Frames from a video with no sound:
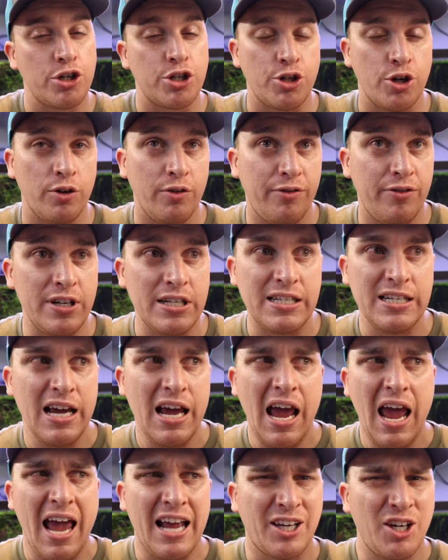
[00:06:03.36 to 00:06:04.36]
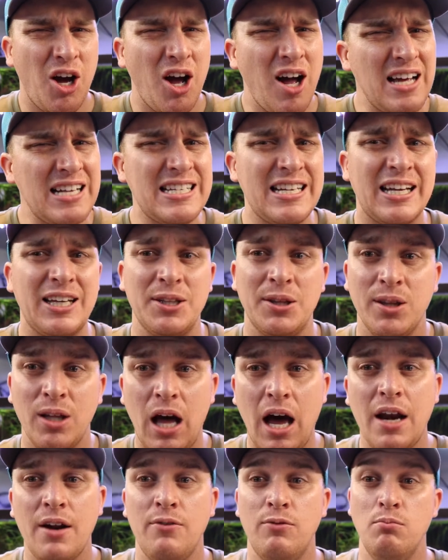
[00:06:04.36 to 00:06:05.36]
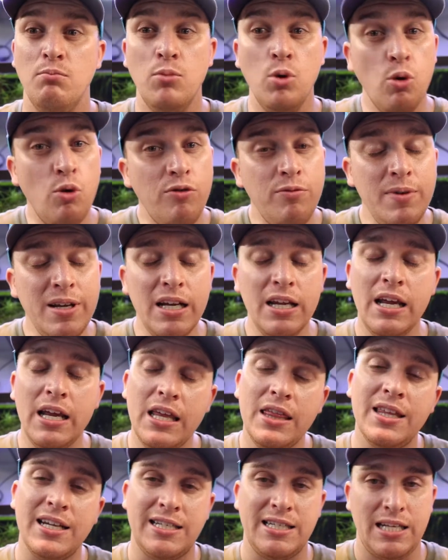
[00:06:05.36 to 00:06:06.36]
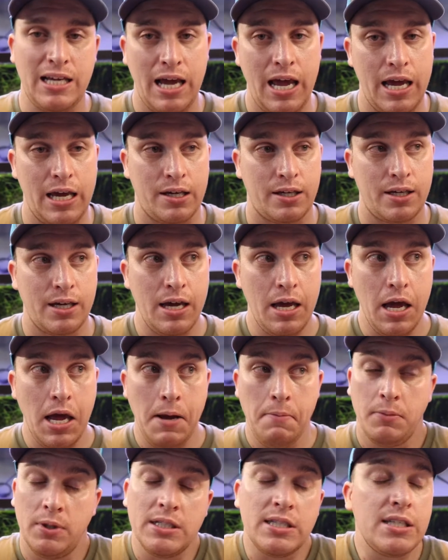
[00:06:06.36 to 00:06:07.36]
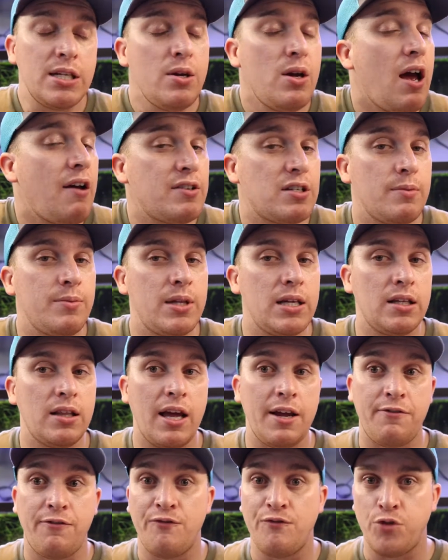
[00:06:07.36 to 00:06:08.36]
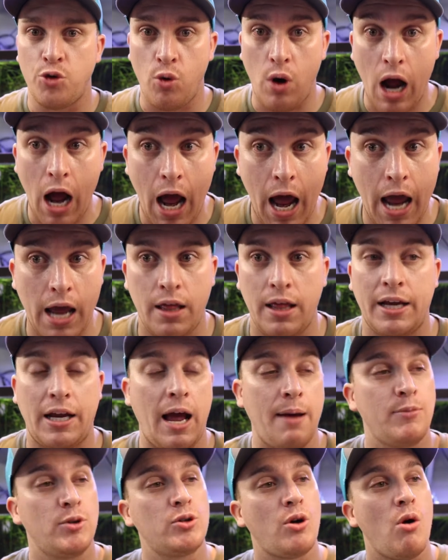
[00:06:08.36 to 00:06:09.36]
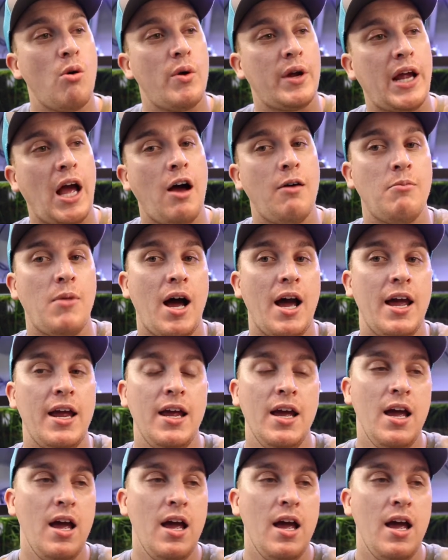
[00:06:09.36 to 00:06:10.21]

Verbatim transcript: surface and causing a lot of movement in the tank. Let's say you have something like fry, like I'm growing out my